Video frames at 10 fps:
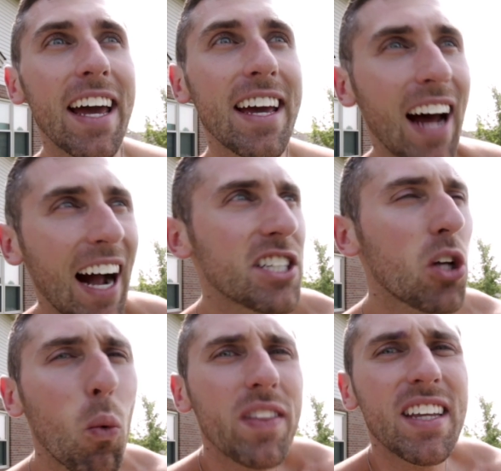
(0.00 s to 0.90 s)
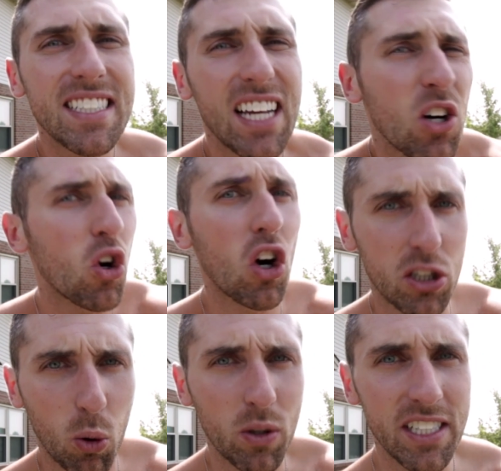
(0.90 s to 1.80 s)
it, I just don't want things to get
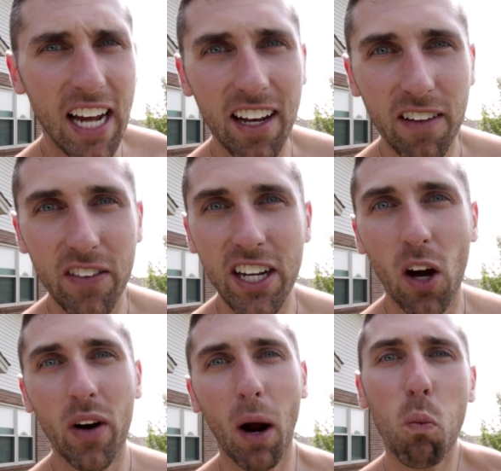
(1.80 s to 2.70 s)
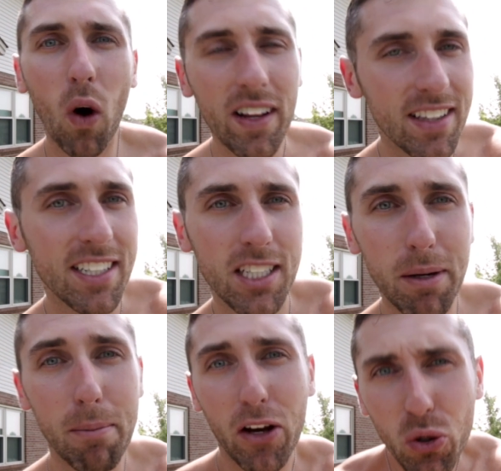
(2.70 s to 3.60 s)
lost towards the end of the video and I want this to
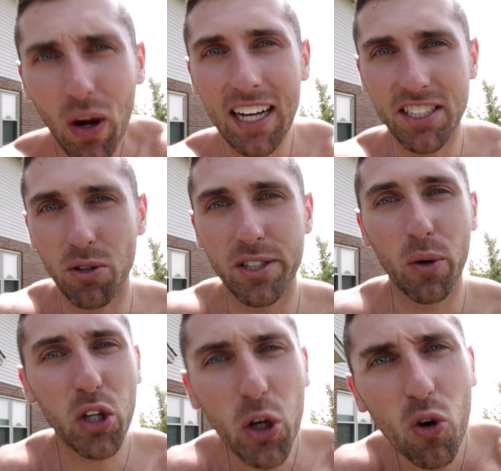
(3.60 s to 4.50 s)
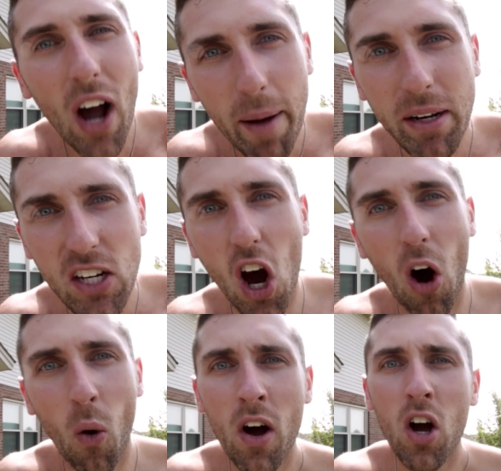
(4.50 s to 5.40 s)
be about you guys though so you let me
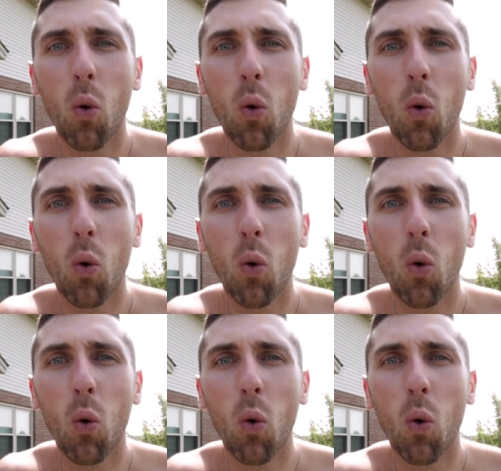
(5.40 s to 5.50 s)
know